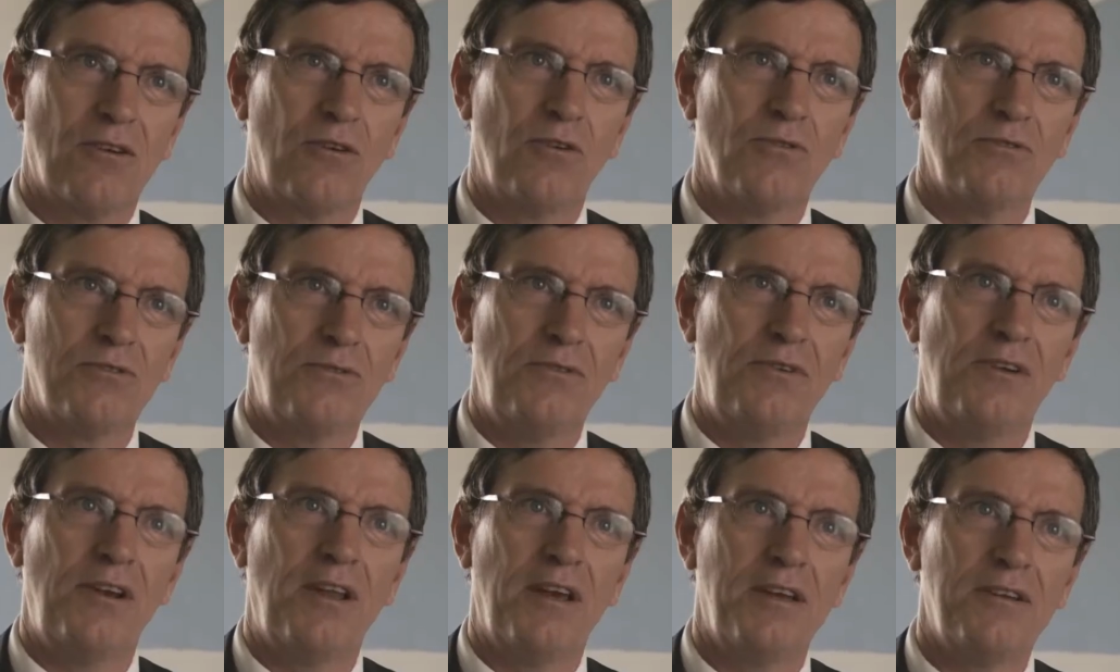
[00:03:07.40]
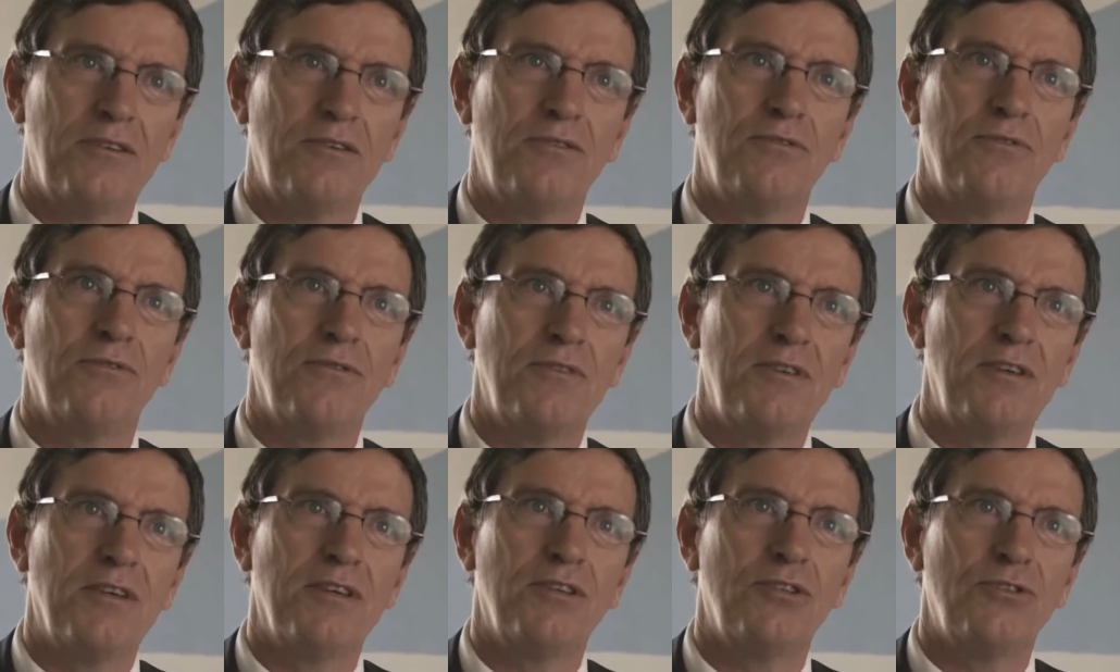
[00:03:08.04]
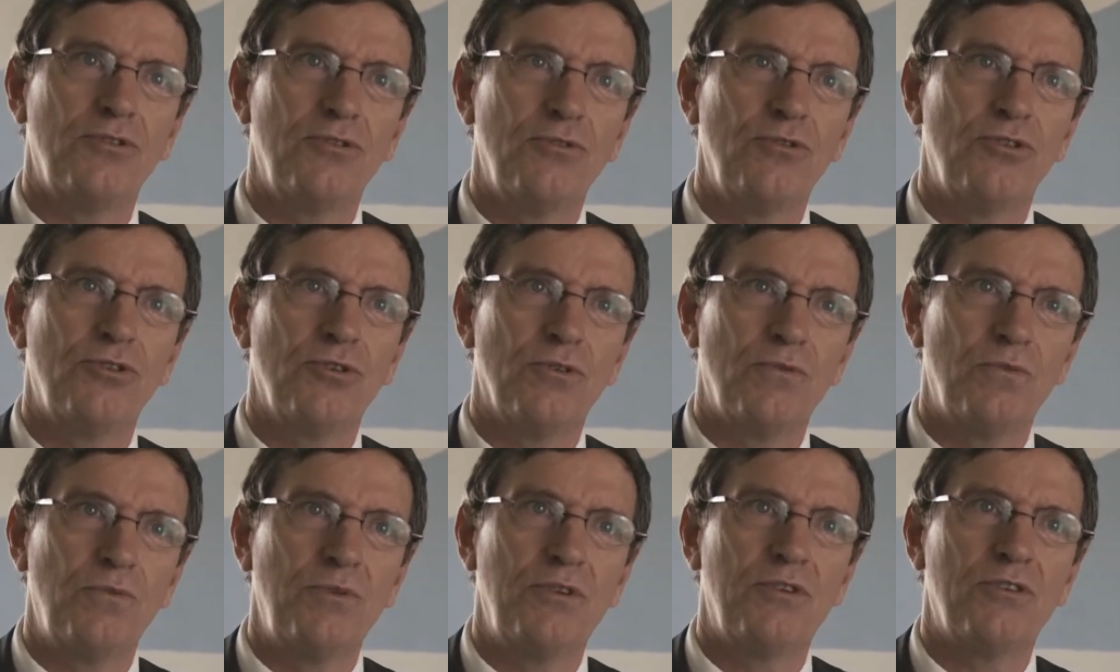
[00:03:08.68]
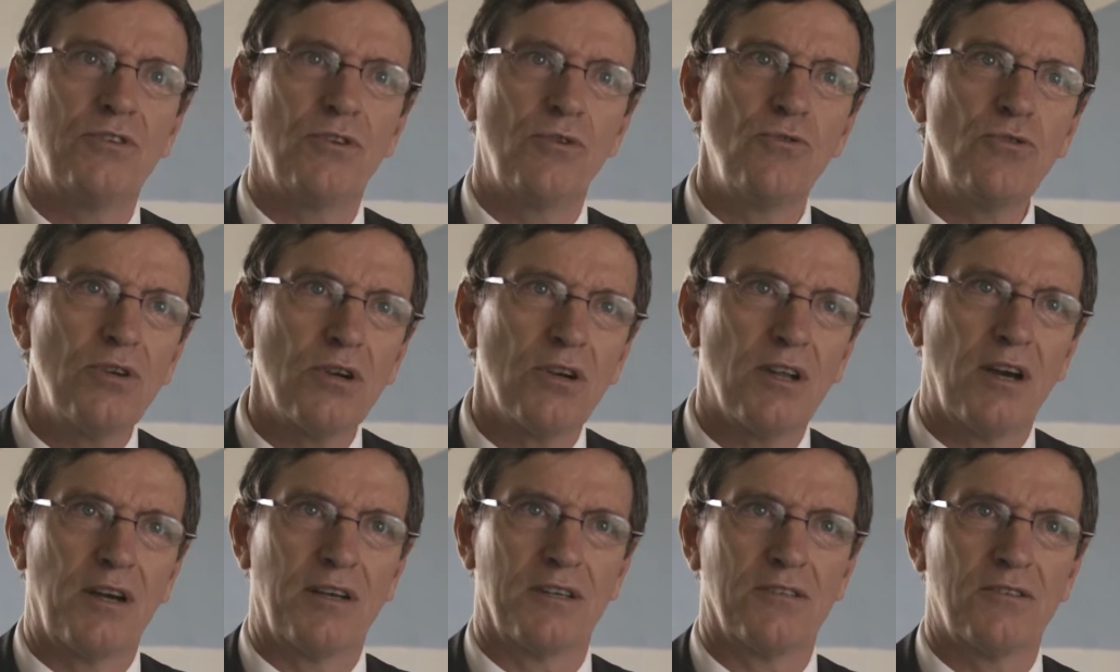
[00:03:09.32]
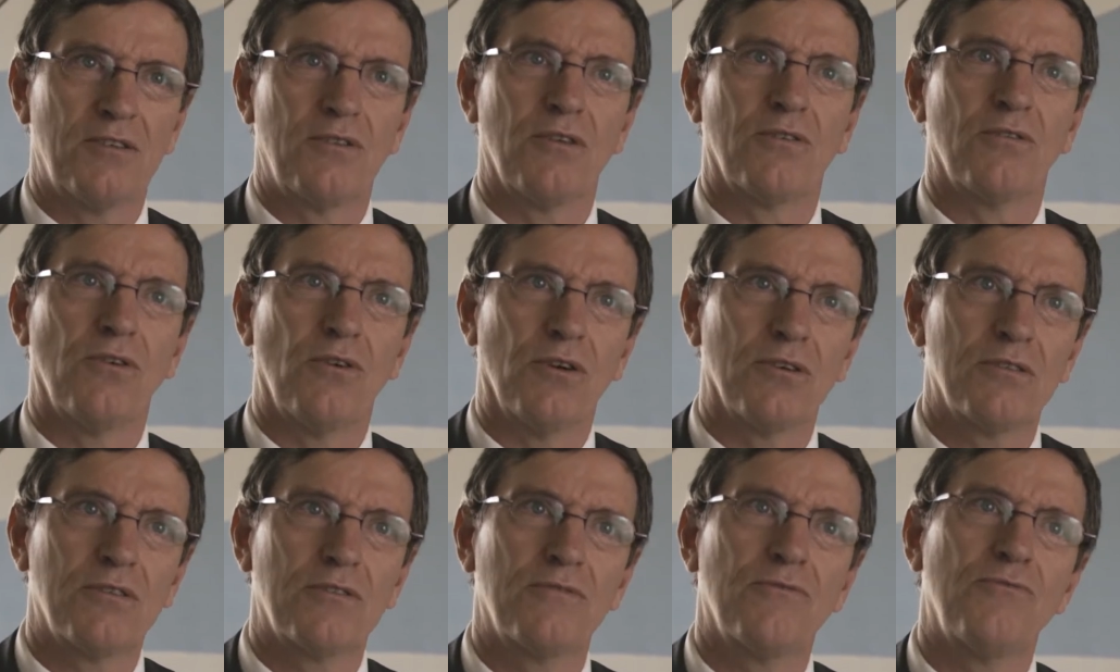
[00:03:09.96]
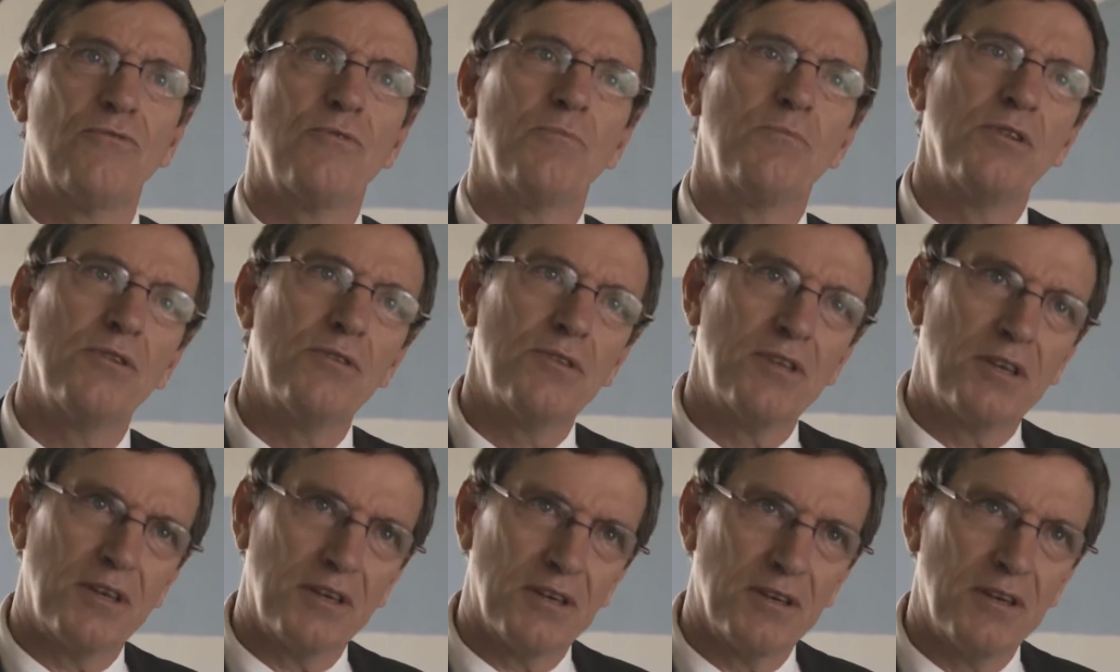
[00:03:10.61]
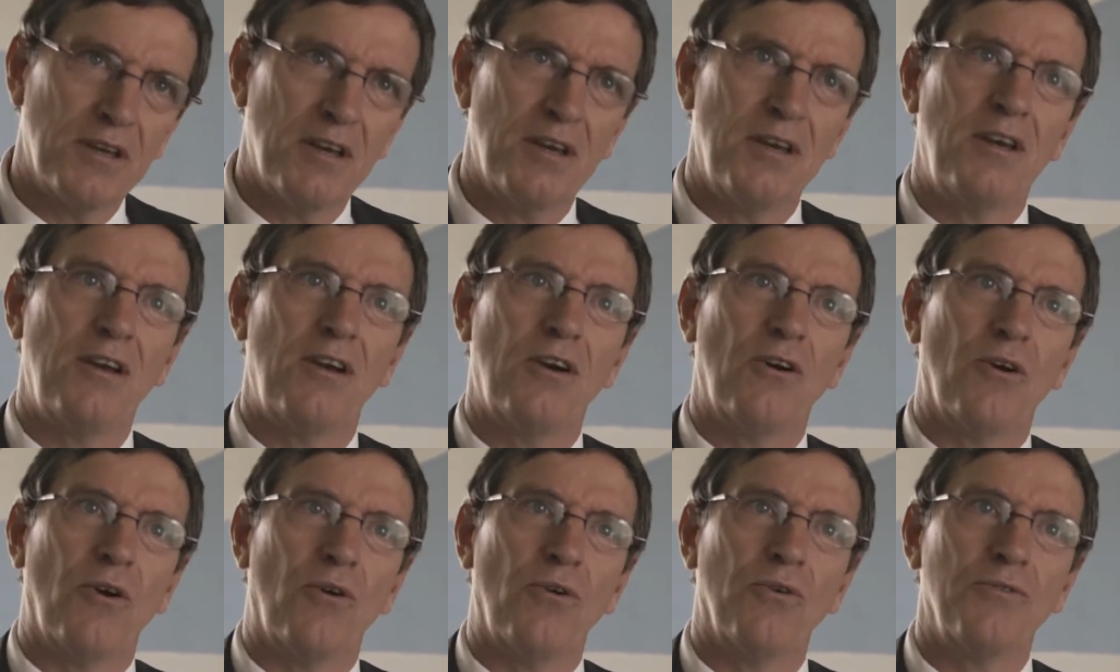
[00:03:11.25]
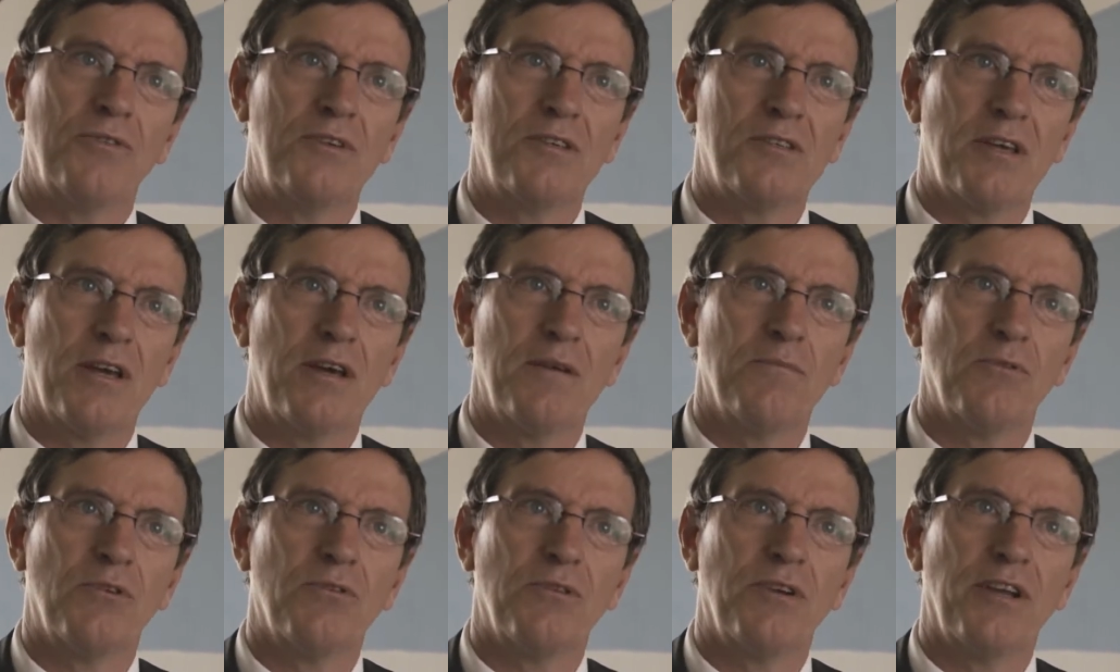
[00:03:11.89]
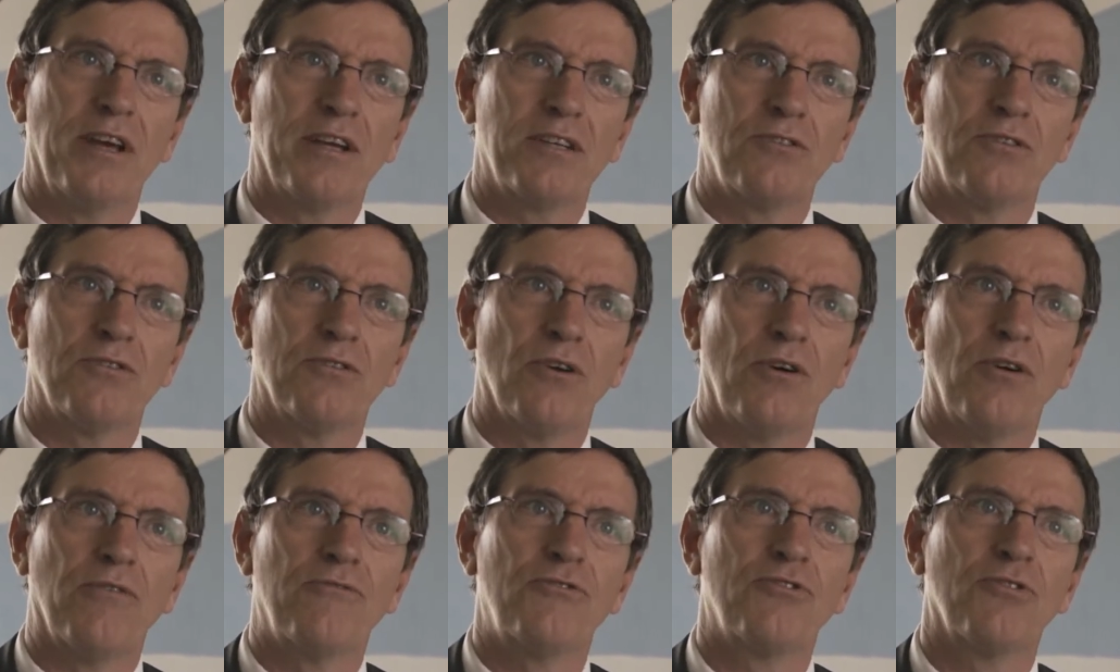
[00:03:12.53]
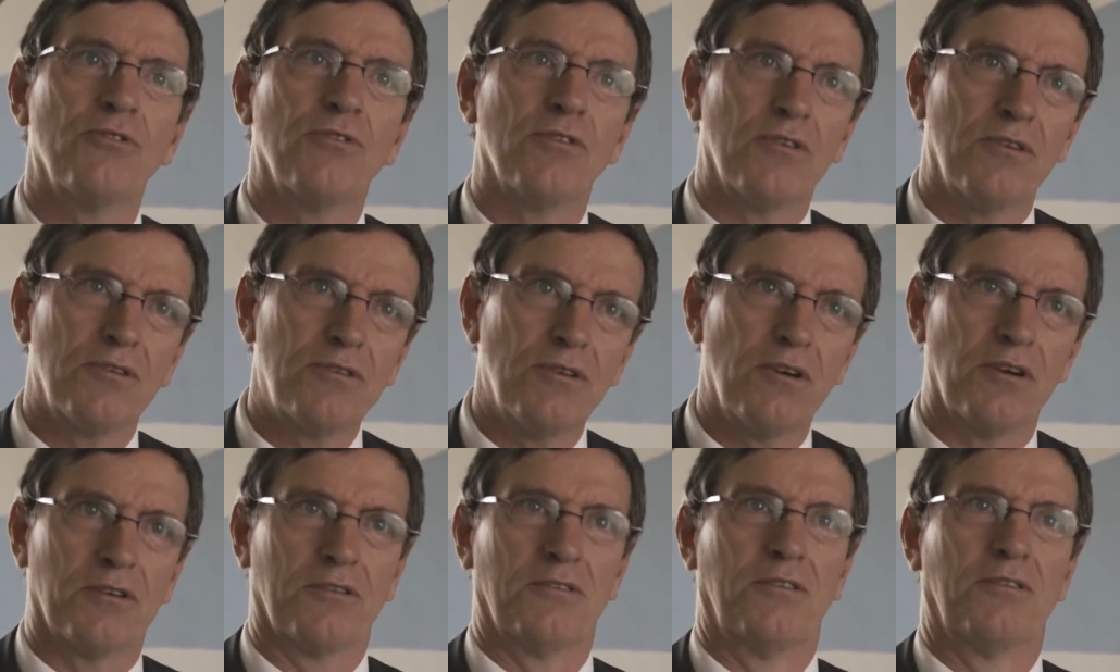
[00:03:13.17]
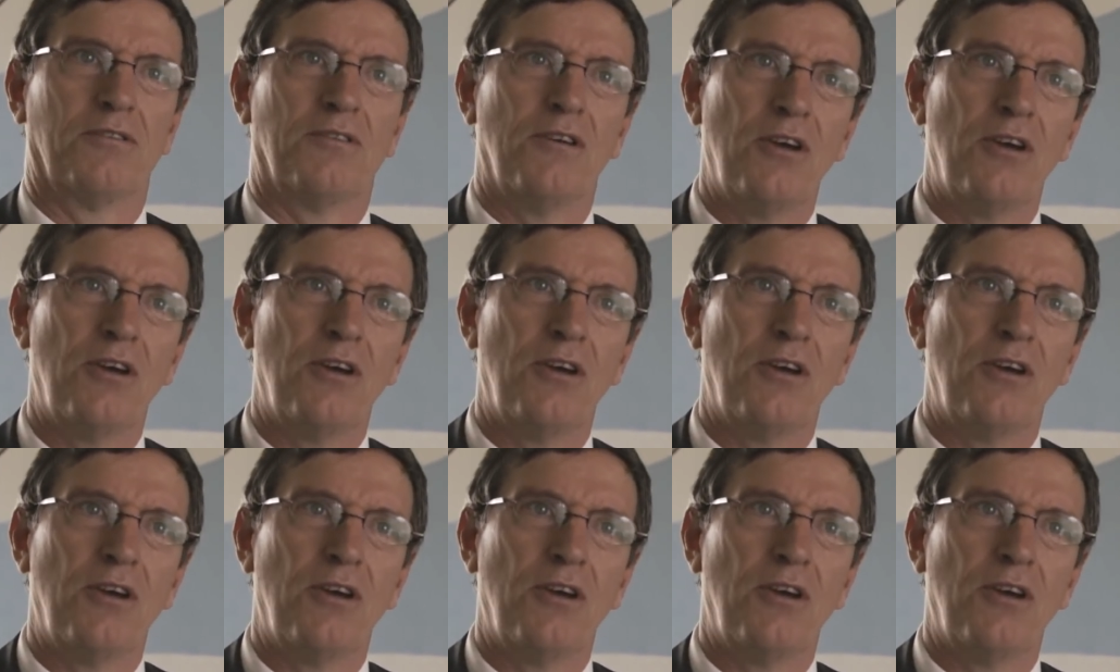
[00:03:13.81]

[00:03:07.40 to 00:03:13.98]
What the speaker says: closely related to the issue, should we socialize the cost for building all these cable connections offshore or not?